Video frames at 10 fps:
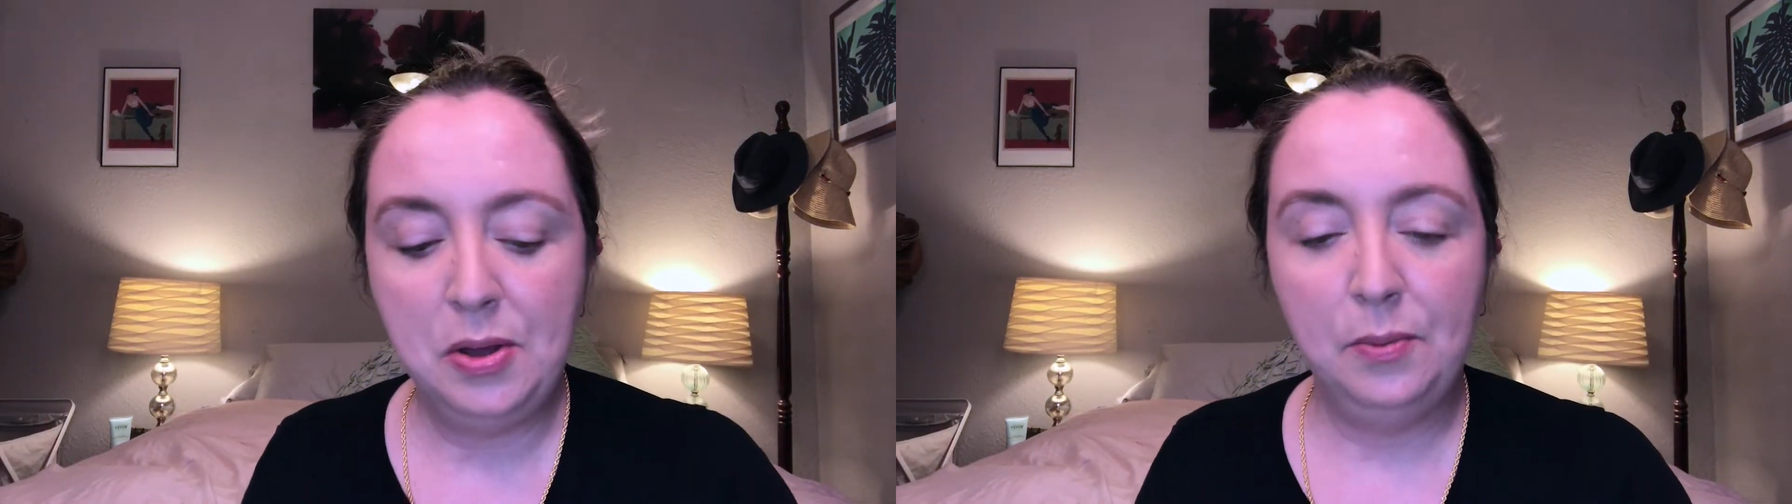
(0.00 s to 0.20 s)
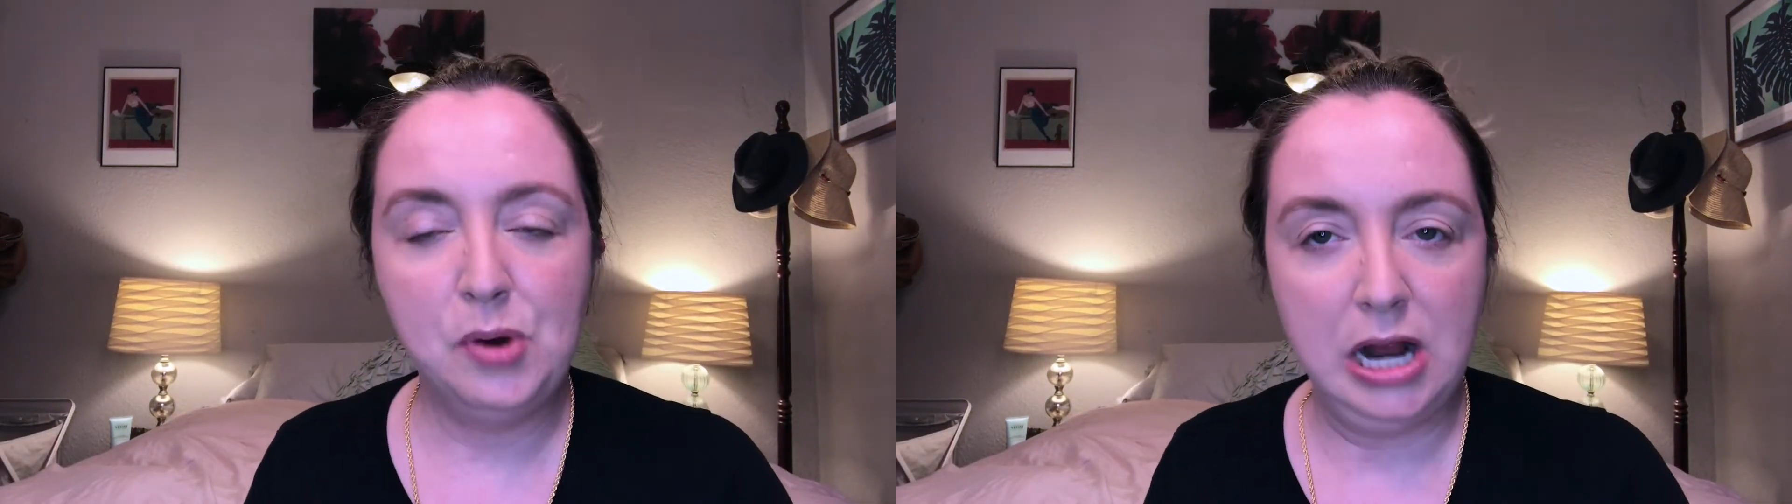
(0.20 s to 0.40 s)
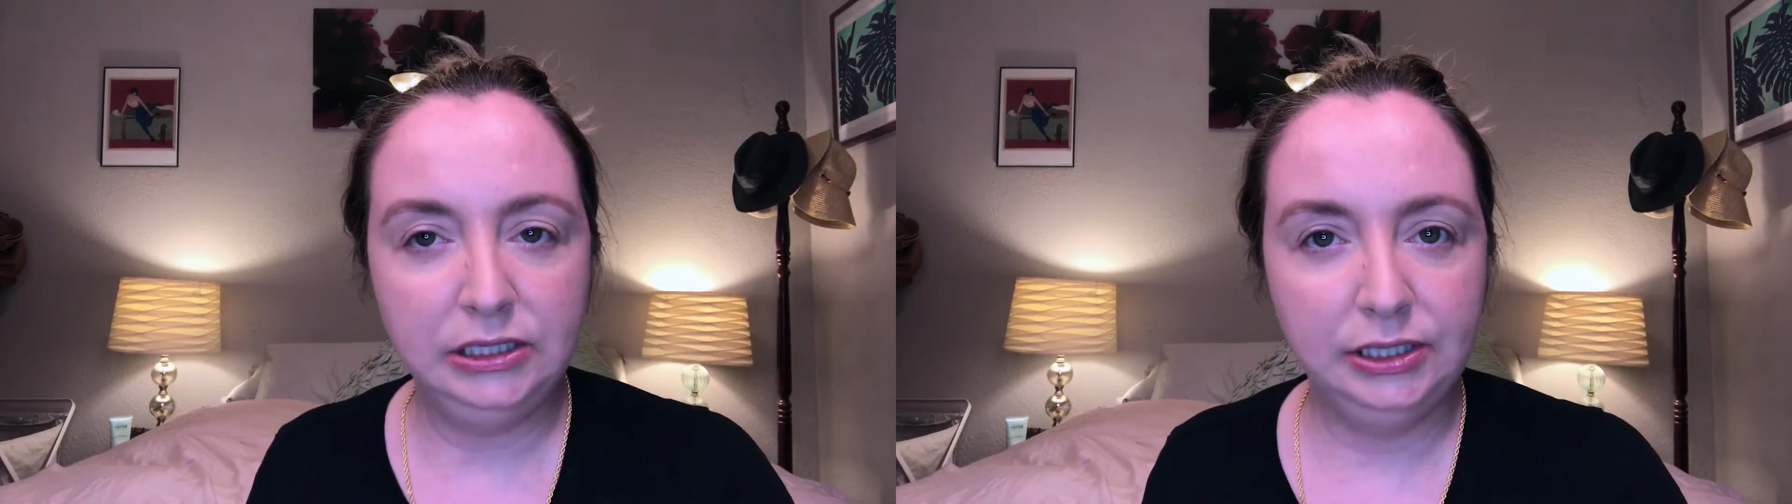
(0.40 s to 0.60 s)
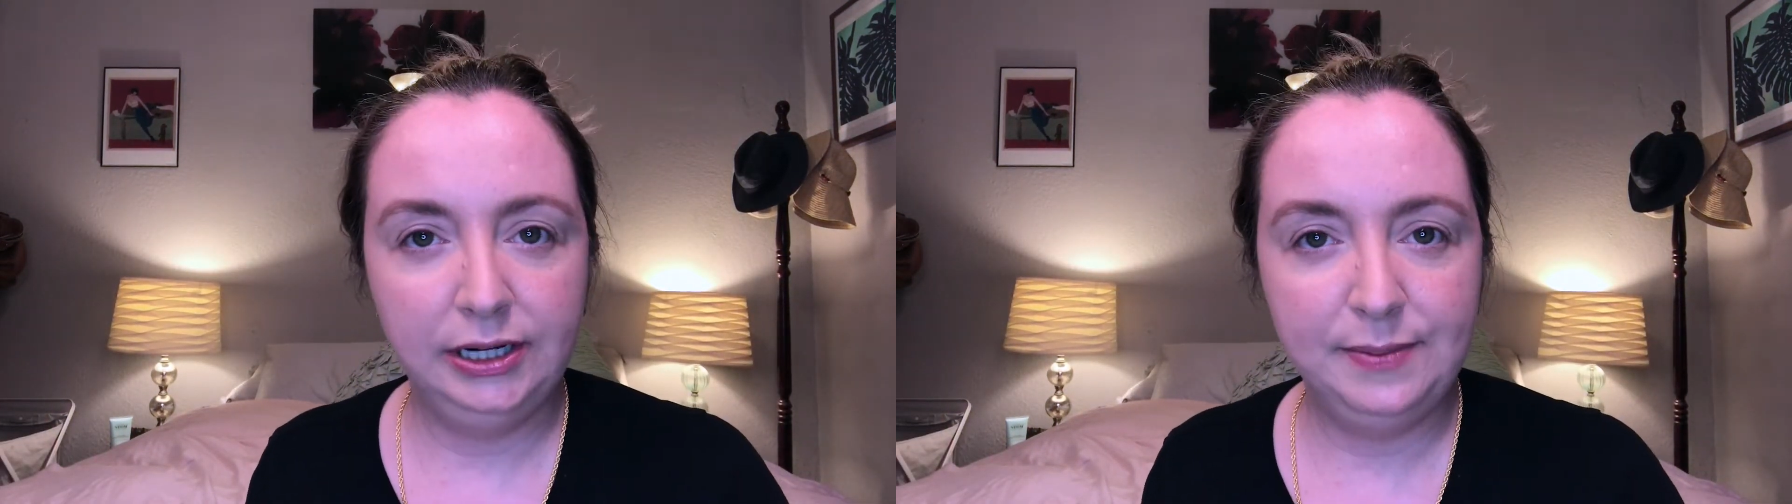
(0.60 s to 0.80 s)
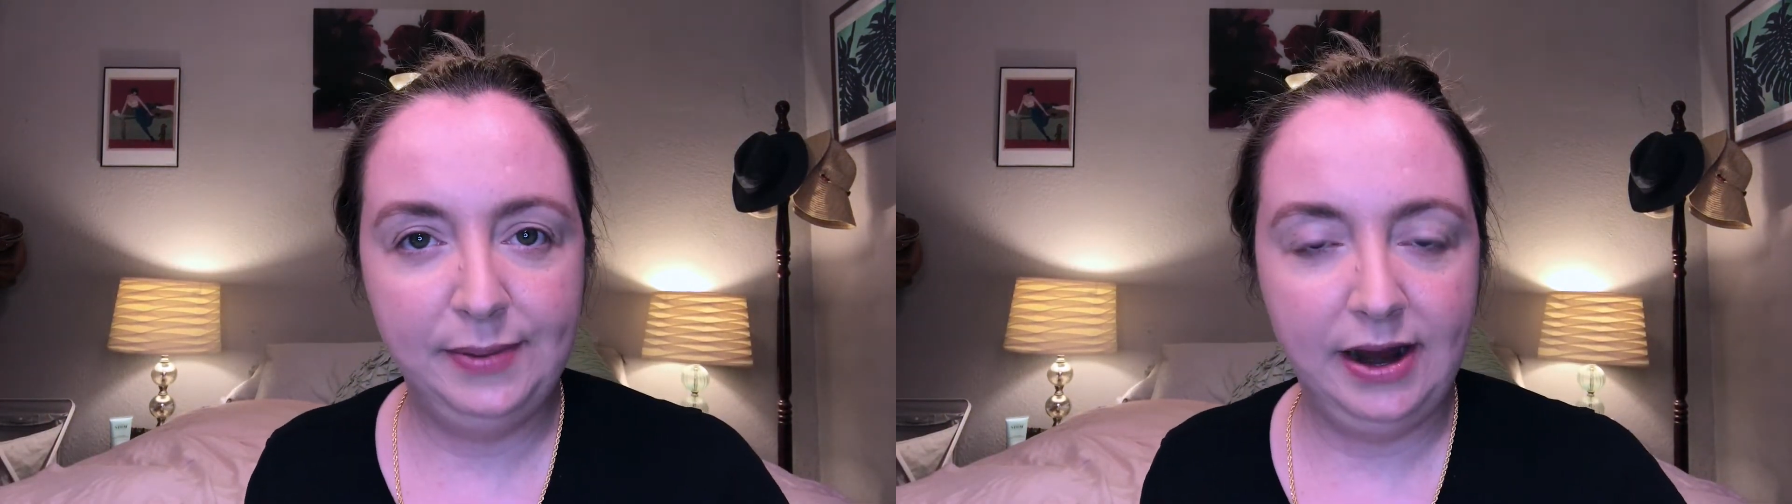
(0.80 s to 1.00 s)
bronzer
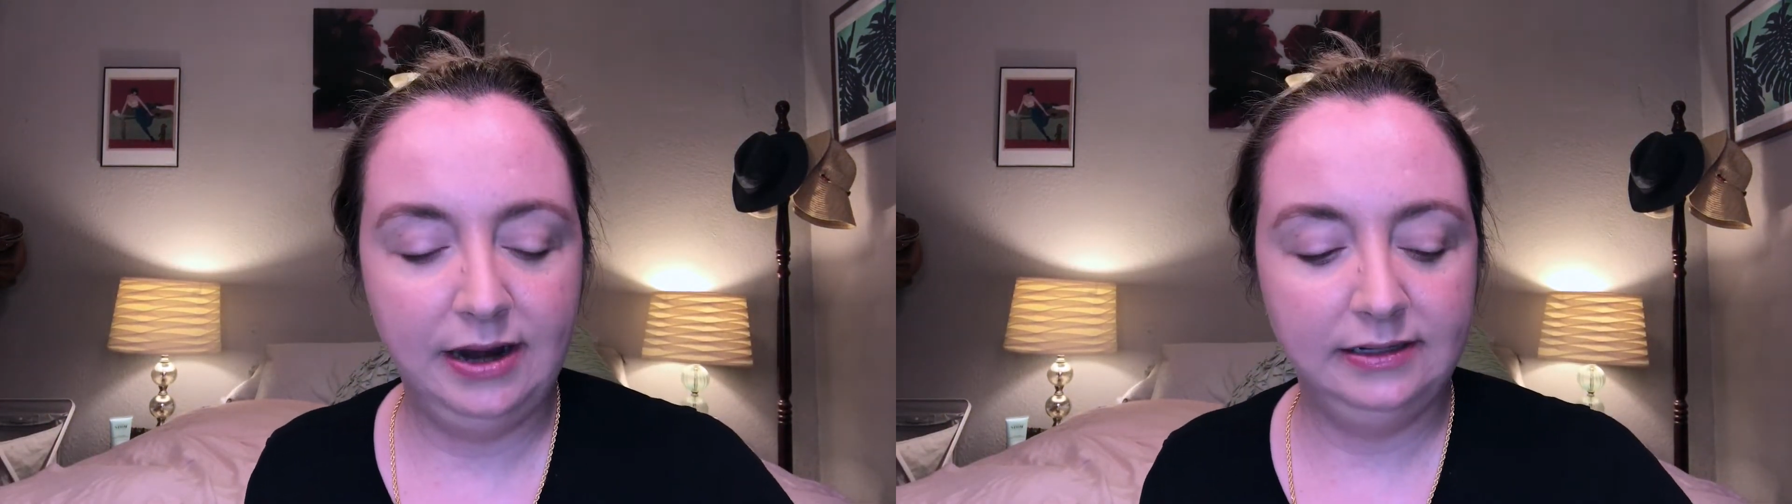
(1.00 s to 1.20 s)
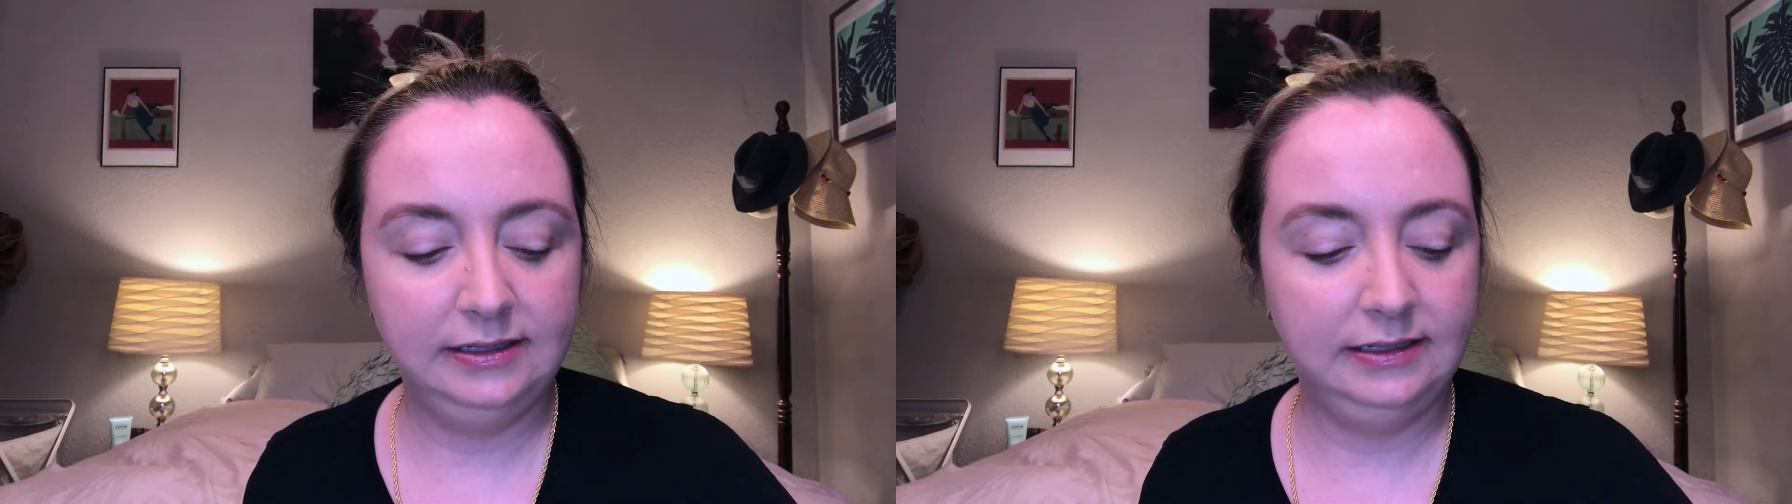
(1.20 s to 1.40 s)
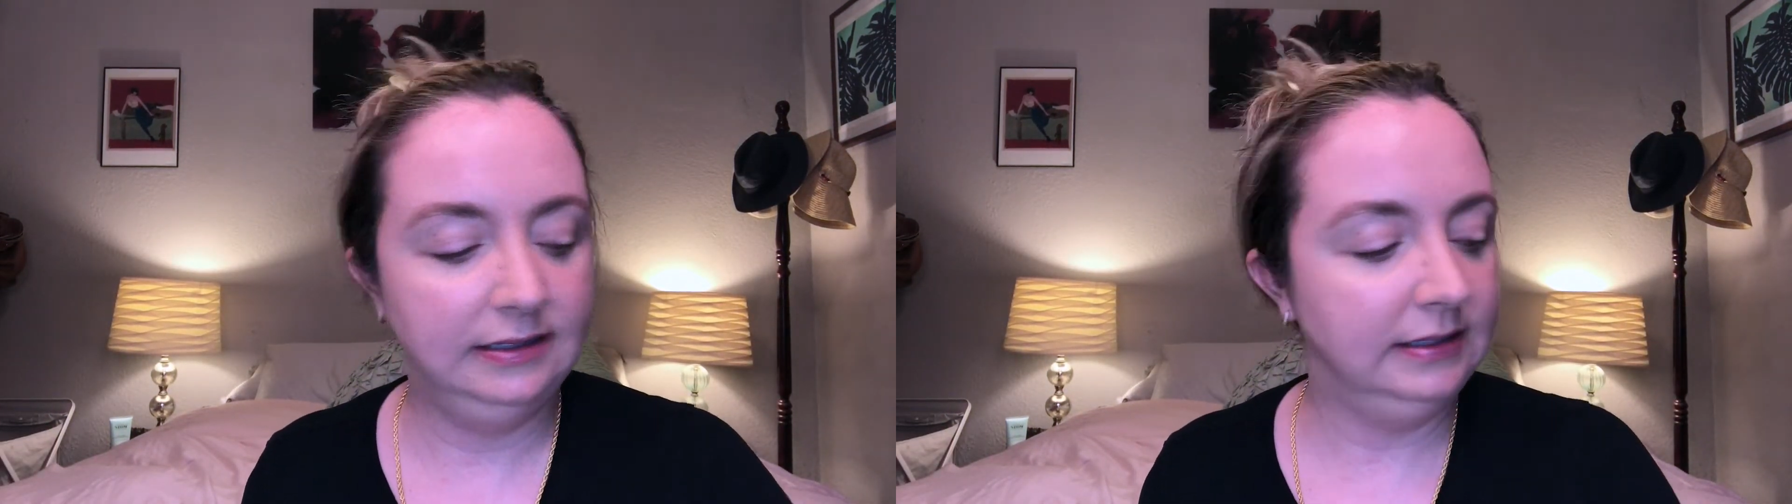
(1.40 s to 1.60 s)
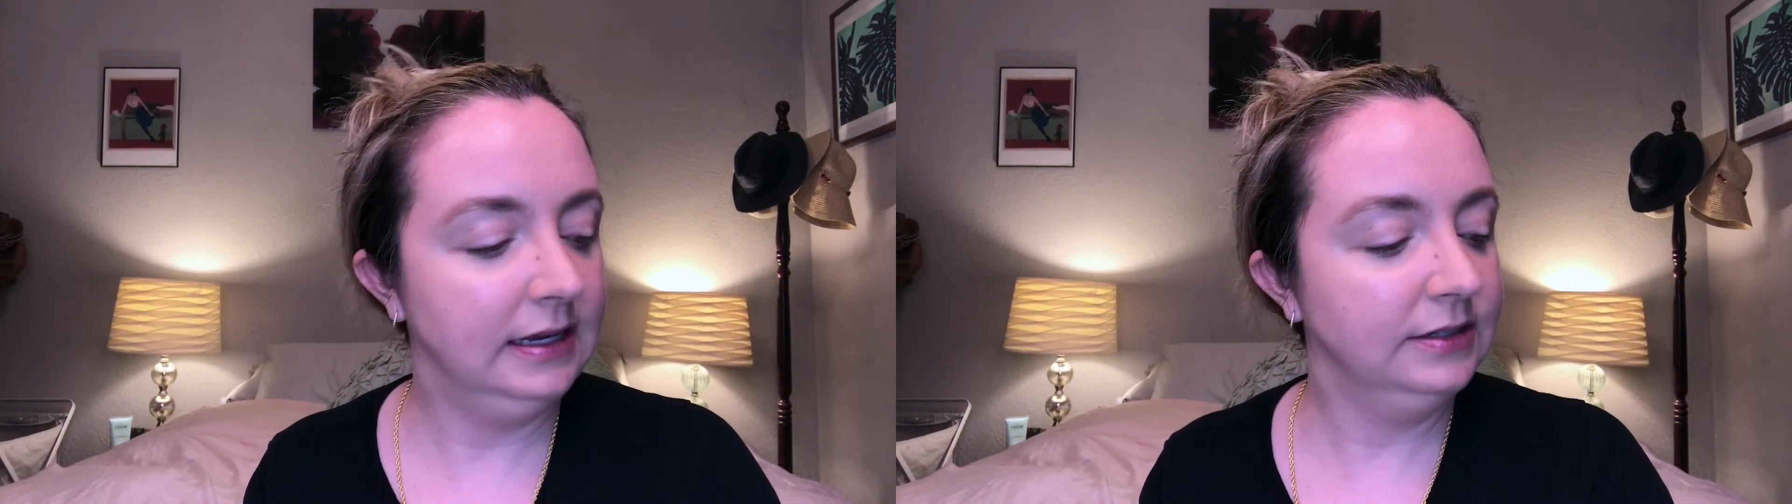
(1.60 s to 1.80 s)
comparisons